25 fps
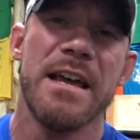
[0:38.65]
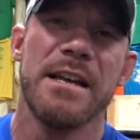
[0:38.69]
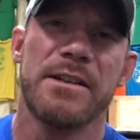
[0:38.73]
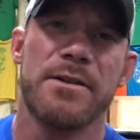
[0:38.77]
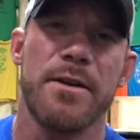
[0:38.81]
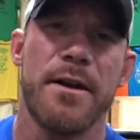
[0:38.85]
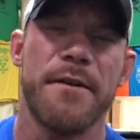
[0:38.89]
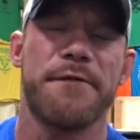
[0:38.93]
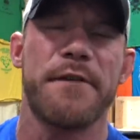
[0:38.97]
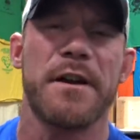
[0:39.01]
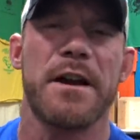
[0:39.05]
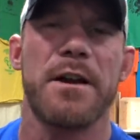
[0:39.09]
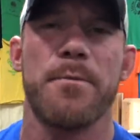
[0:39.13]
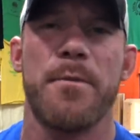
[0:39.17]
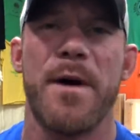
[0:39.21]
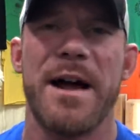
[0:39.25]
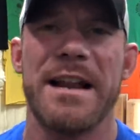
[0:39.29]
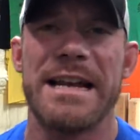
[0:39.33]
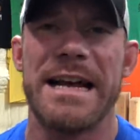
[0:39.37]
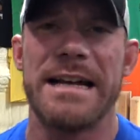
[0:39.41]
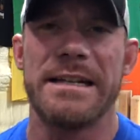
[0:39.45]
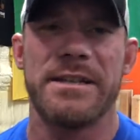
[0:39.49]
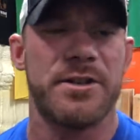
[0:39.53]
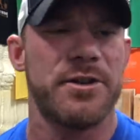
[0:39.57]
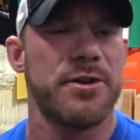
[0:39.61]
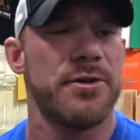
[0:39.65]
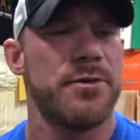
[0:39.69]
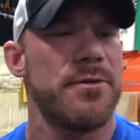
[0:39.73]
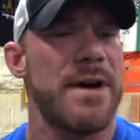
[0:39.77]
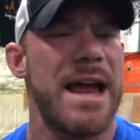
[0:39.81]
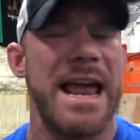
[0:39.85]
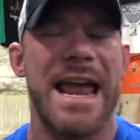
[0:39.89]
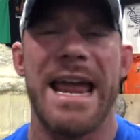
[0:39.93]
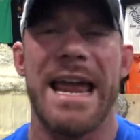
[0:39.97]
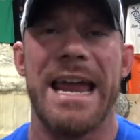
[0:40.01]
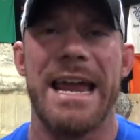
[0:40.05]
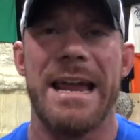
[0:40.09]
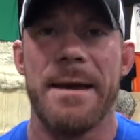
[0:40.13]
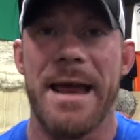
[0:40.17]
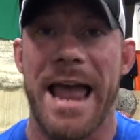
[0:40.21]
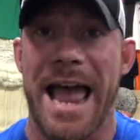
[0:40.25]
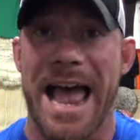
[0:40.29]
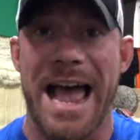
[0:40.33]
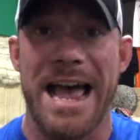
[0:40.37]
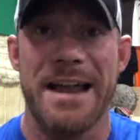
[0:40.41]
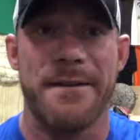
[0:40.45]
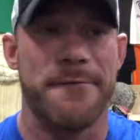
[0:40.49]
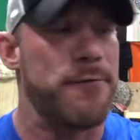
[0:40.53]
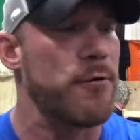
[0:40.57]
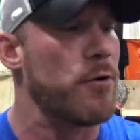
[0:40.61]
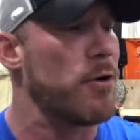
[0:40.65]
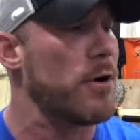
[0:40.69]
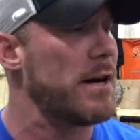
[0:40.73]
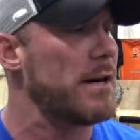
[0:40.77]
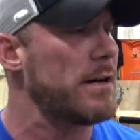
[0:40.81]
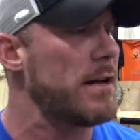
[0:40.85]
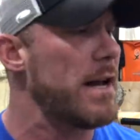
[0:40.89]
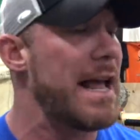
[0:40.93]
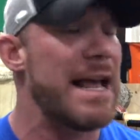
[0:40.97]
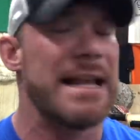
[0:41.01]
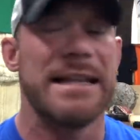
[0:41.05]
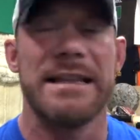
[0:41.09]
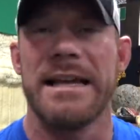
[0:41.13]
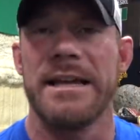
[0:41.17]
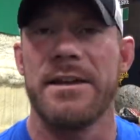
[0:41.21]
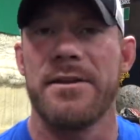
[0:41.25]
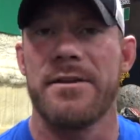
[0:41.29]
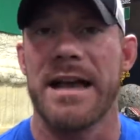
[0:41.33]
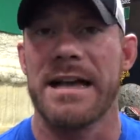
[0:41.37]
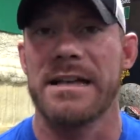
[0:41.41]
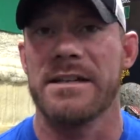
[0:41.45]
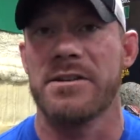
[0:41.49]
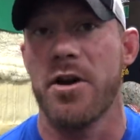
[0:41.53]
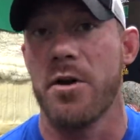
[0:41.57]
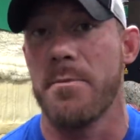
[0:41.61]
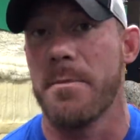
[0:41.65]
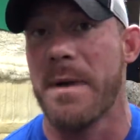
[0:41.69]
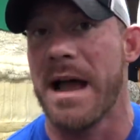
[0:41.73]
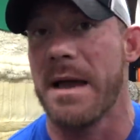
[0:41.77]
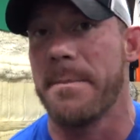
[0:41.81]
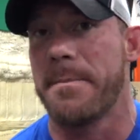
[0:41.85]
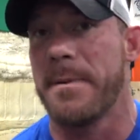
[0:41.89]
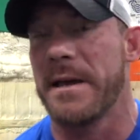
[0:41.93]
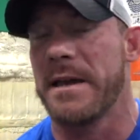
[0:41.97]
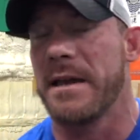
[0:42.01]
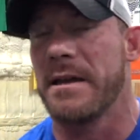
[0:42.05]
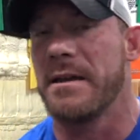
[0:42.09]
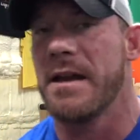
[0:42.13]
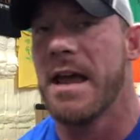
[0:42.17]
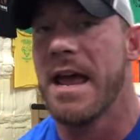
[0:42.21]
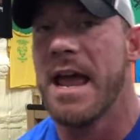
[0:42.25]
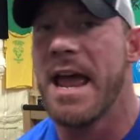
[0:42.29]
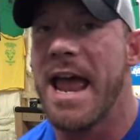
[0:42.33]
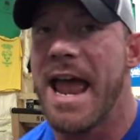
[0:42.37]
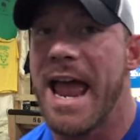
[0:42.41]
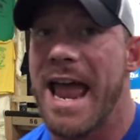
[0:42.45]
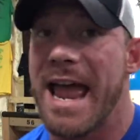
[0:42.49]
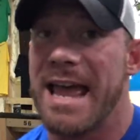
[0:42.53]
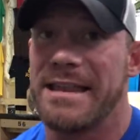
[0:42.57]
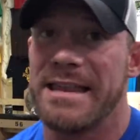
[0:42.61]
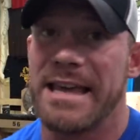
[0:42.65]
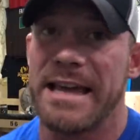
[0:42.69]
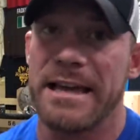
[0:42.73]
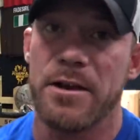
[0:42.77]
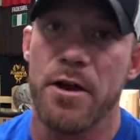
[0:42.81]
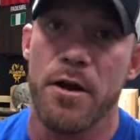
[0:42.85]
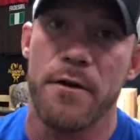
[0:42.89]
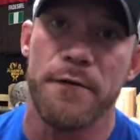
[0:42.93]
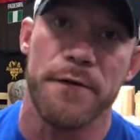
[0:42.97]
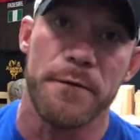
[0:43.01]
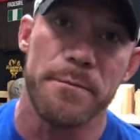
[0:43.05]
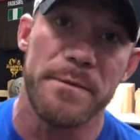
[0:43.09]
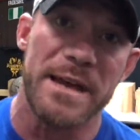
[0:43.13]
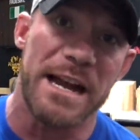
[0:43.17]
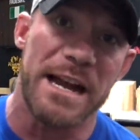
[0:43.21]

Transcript: so I figured why not do a ad for it and let you guys know my opinion and then go from